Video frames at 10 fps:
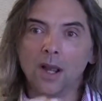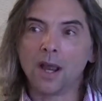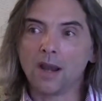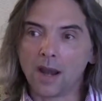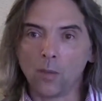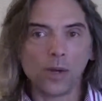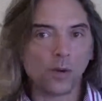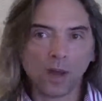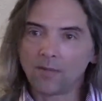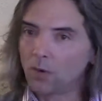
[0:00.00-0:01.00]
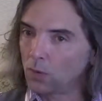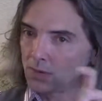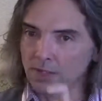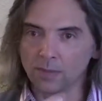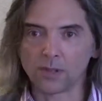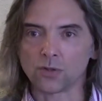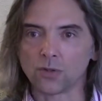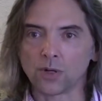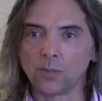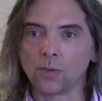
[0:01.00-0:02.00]
And now we don't have holes in the
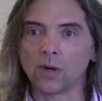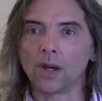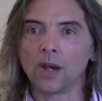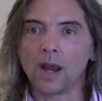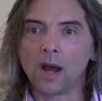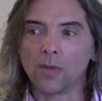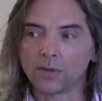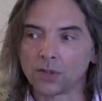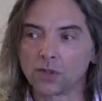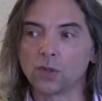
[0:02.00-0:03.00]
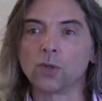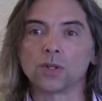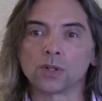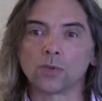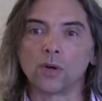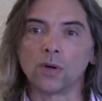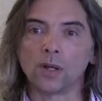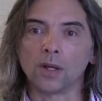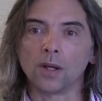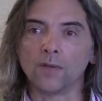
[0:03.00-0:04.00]
picture anymore. And now the students are all
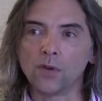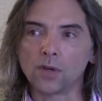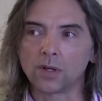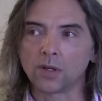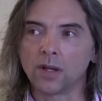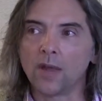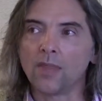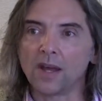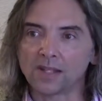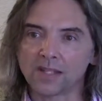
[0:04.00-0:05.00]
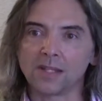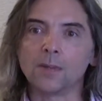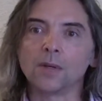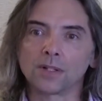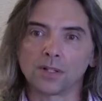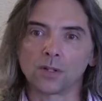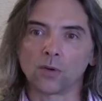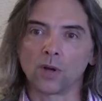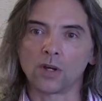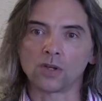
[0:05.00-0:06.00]
in. And if you can get that seamless
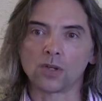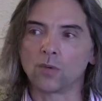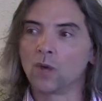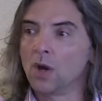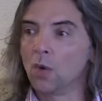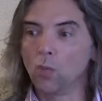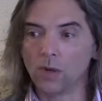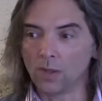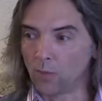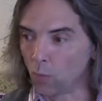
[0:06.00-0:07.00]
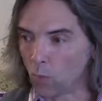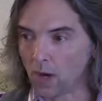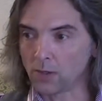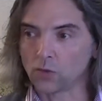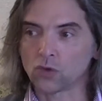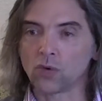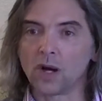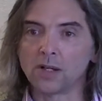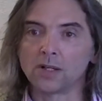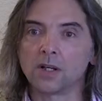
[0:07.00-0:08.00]
integration with what you're
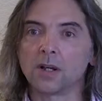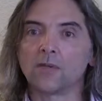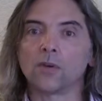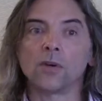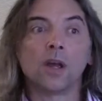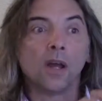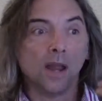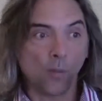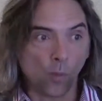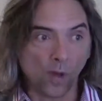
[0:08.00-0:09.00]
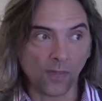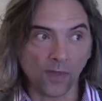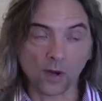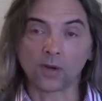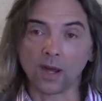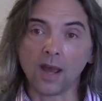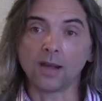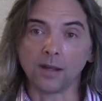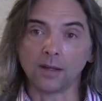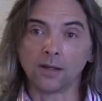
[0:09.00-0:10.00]
trying to deliver and what they're
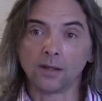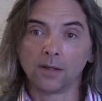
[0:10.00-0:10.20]
getting,